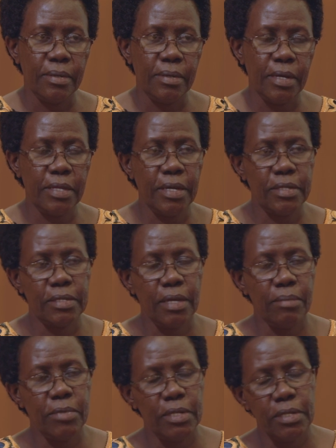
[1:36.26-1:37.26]
others
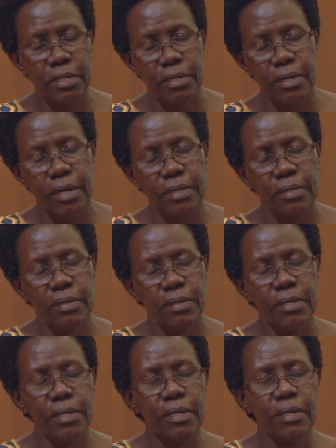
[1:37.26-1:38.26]
termed it as
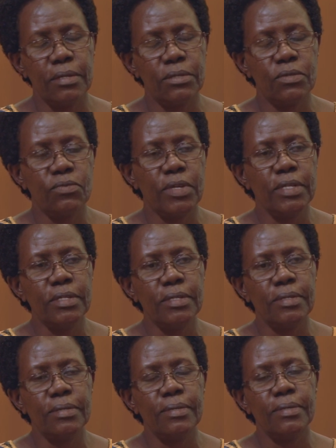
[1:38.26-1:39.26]
thinking straight.
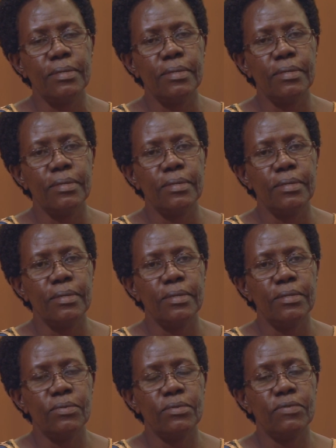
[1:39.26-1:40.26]

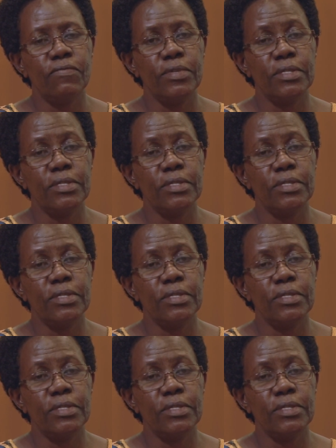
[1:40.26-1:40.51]
It was